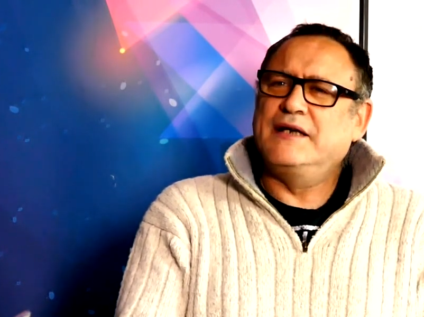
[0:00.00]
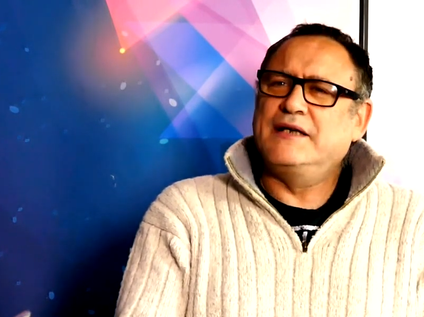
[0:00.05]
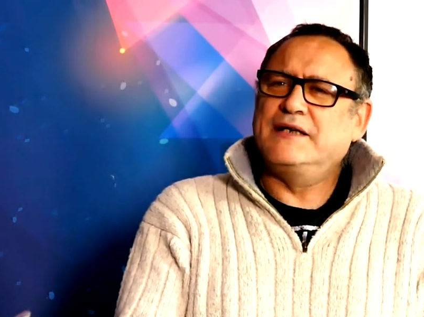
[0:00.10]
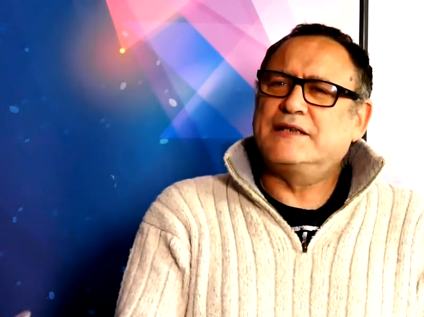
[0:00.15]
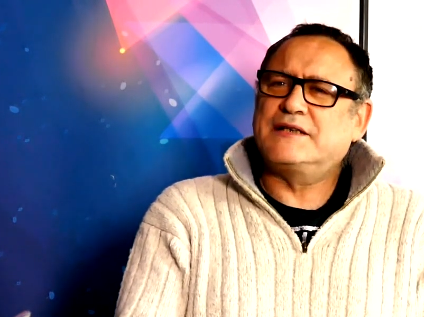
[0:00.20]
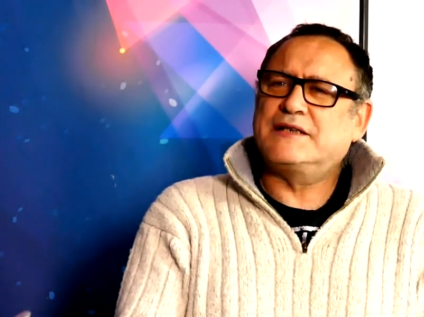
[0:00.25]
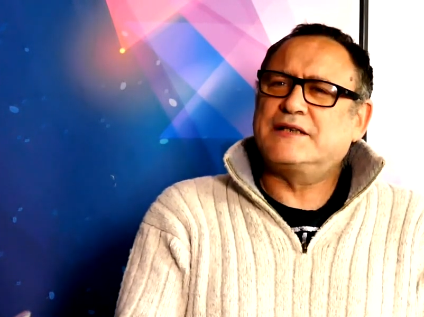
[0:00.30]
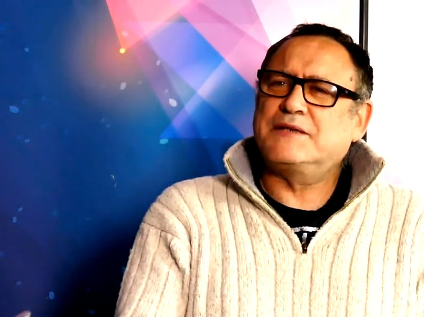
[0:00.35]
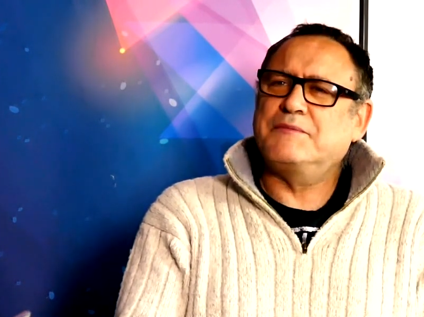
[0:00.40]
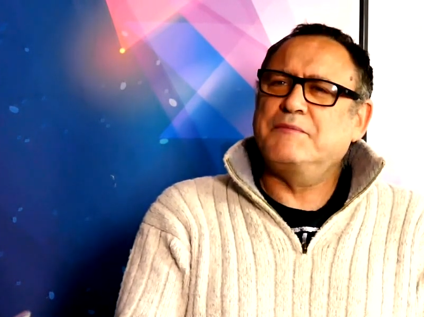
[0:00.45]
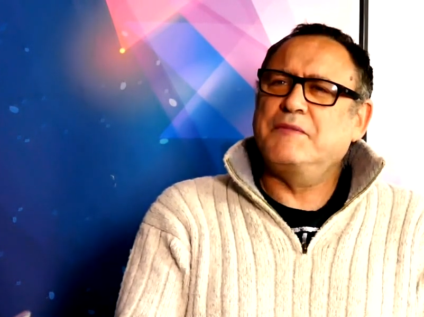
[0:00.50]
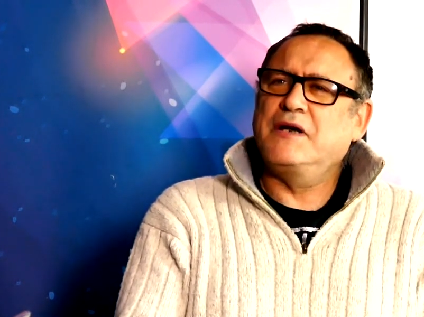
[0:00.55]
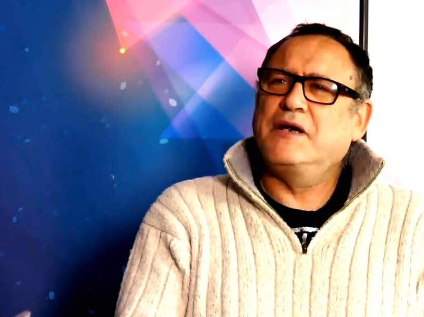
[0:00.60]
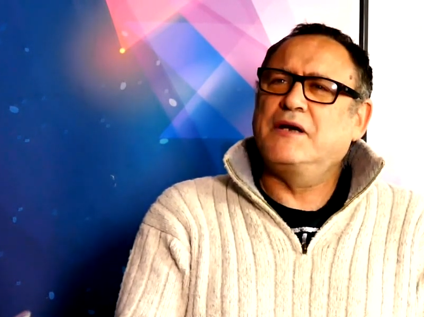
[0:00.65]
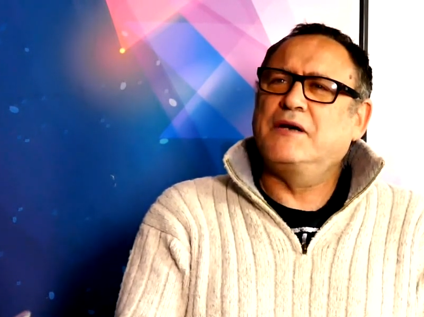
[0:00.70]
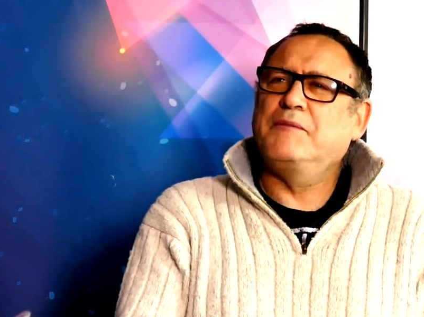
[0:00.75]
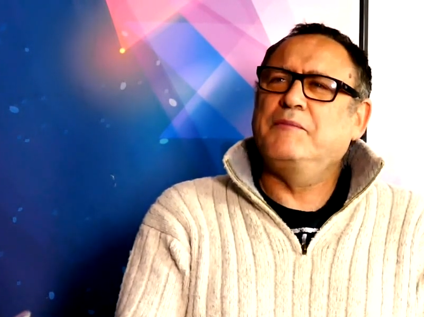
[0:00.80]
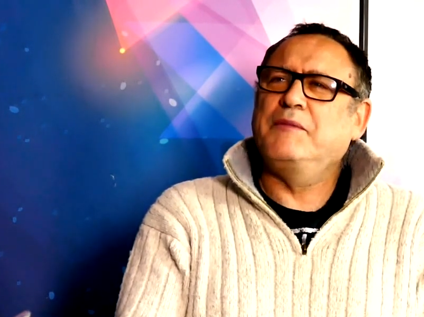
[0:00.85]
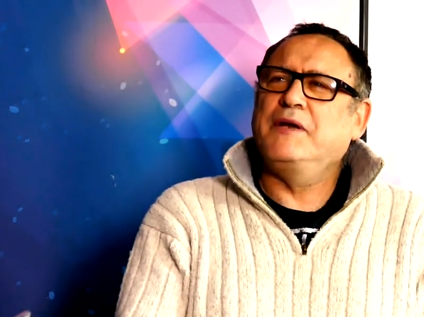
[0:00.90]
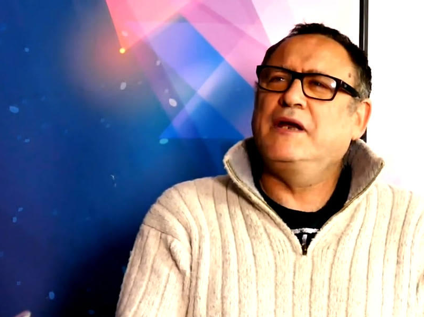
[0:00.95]

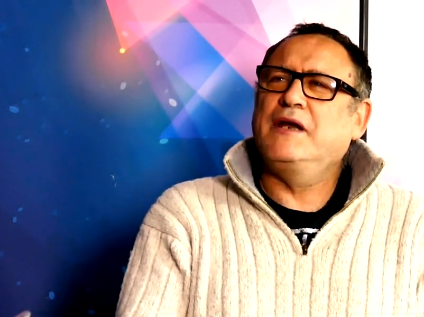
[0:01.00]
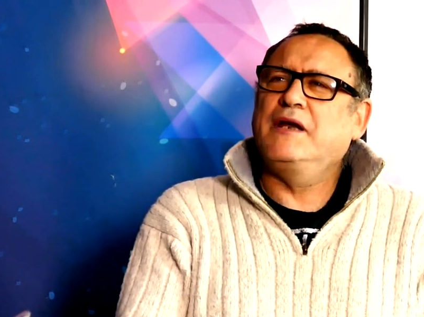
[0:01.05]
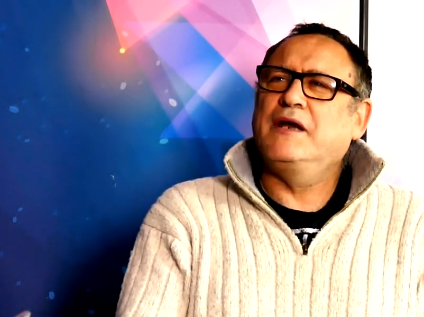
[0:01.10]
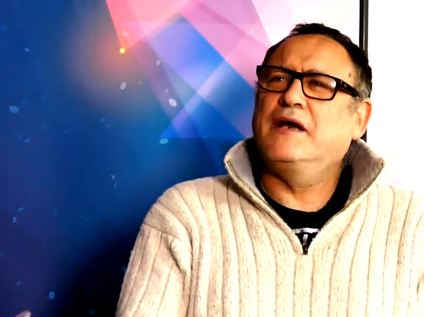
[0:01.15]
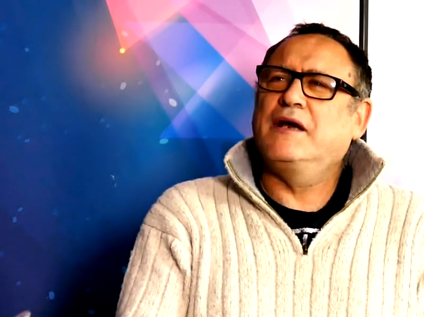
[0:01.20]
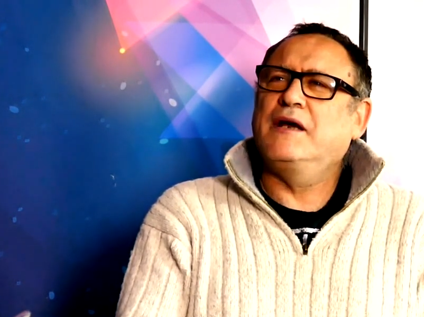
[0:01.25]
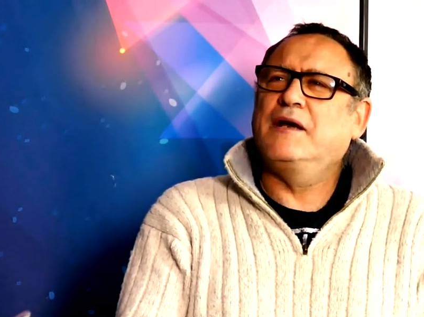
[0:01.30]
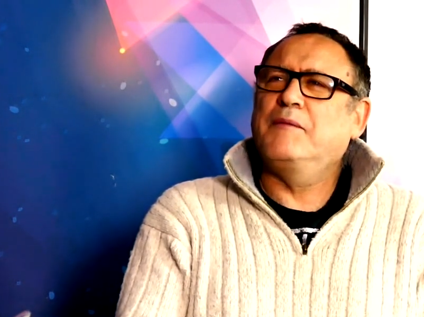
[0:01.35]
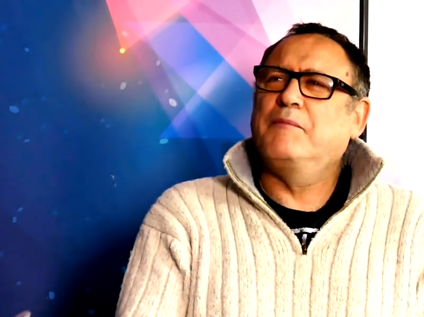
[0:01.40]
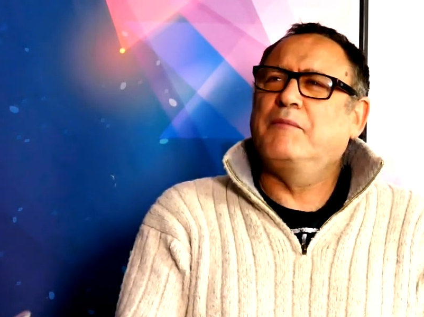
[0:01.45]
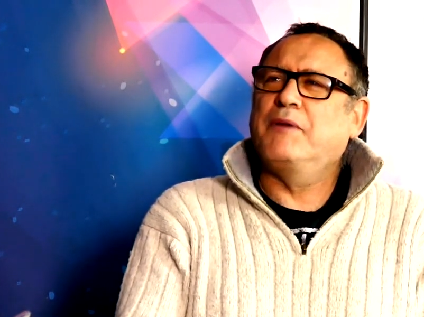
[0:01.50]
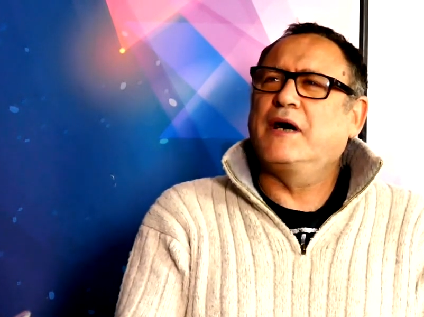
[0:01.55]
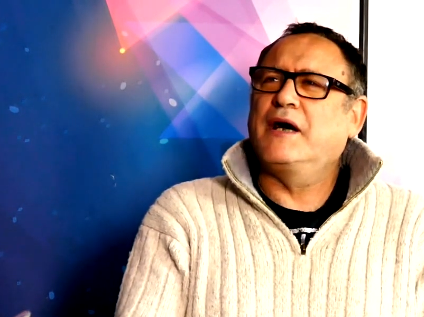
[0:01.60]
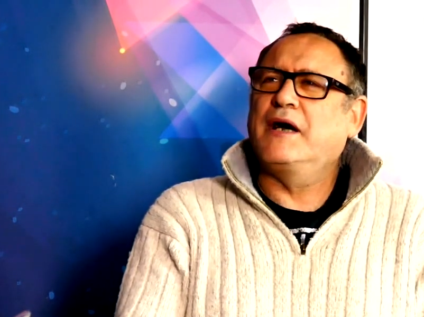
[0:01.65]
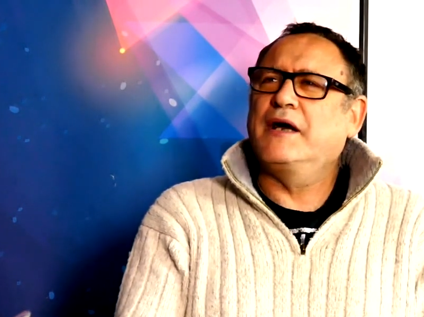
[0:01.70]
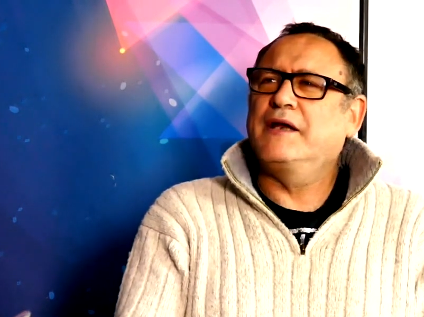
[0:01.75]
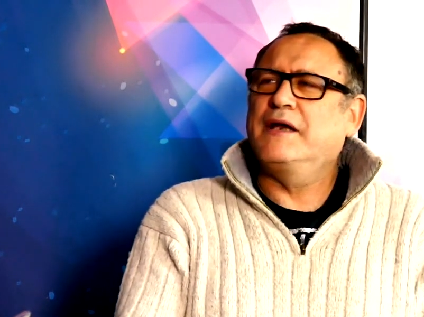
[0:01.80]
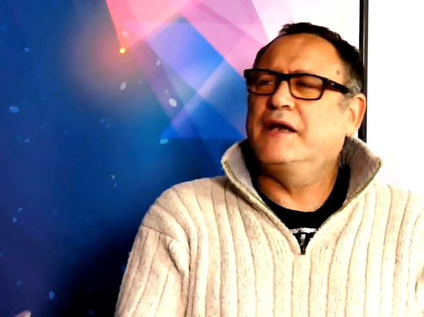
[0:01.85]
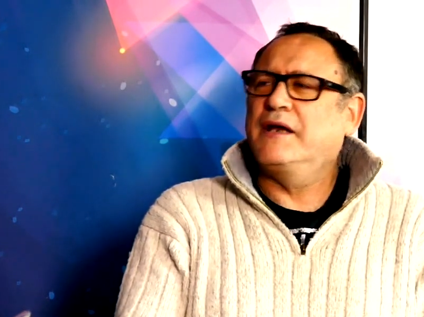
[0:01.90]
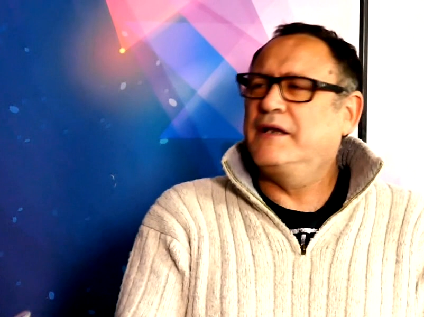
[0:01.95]
smear me
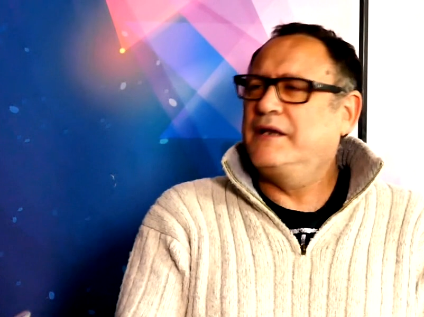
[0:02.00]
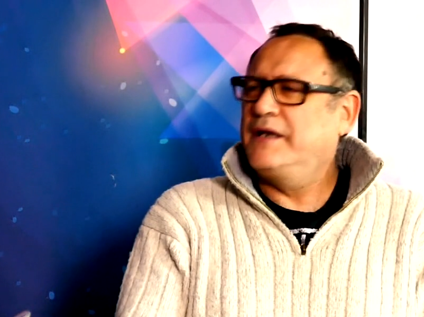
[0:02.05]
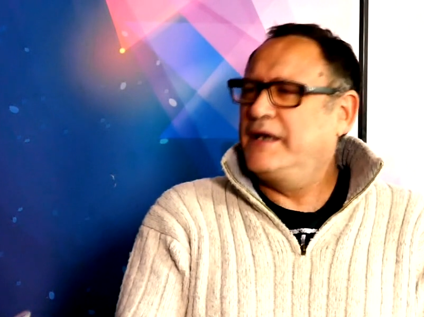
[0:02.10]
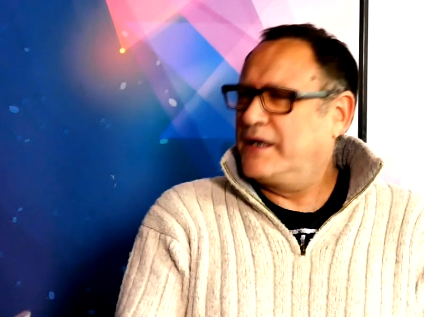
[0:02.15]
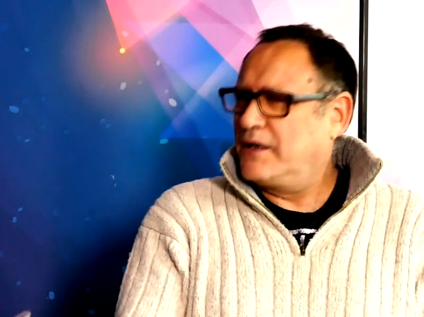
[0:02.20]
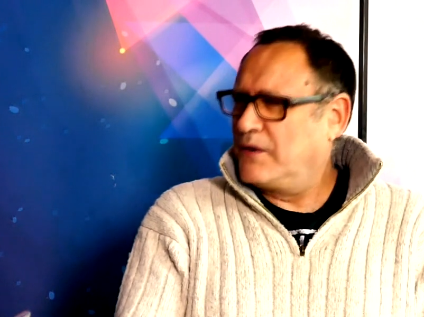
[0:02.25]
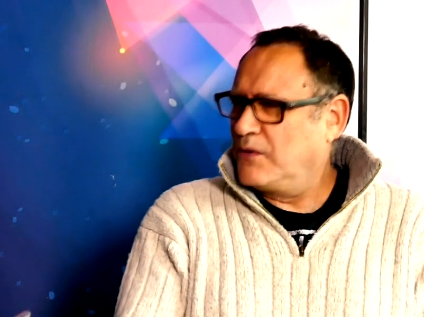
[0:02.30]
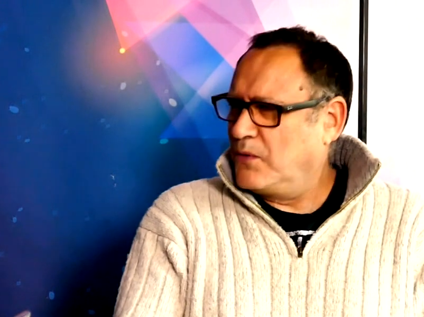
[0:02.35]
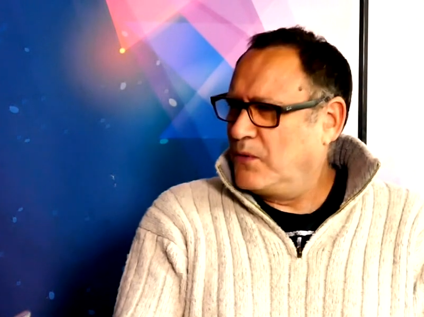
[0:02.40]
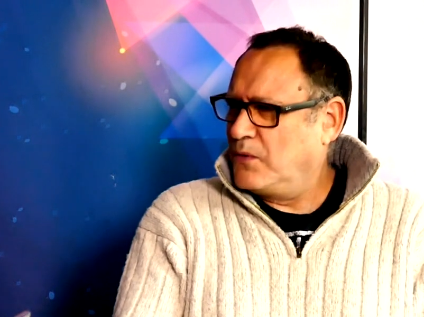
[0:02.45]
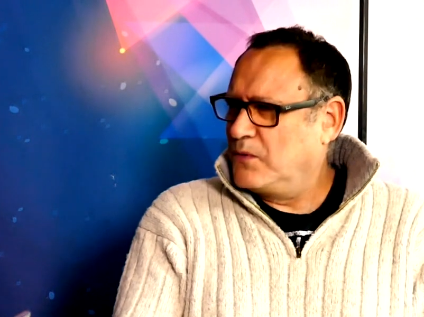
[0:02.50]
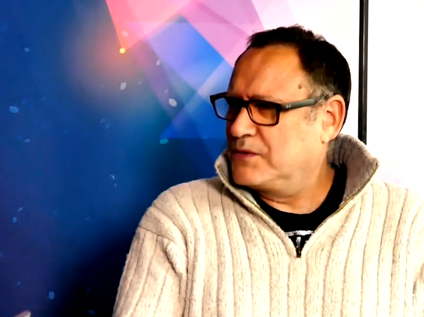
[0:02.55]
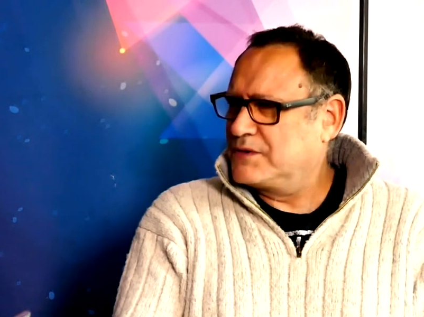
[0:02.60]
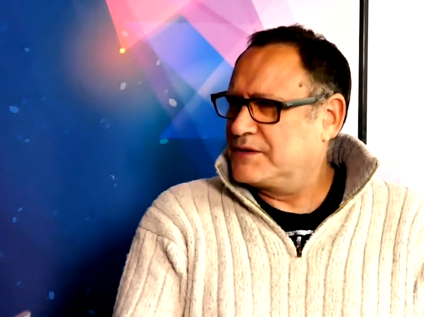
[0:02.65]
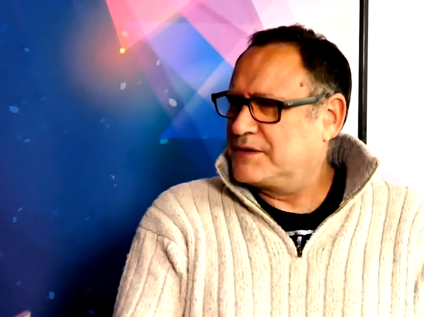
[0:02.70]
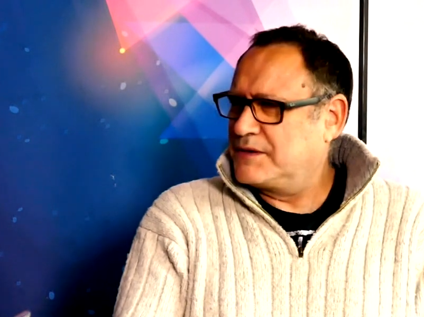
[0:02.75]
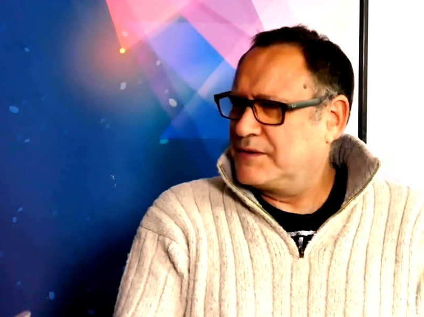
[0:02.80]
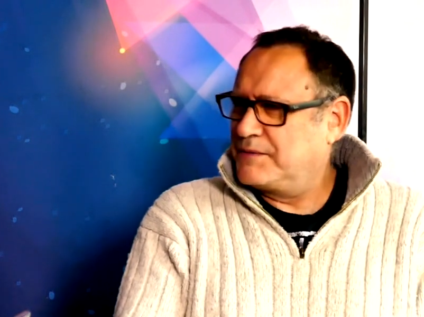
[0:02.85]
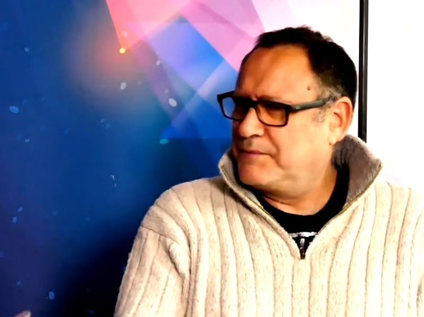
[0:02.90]
by Nick Laws,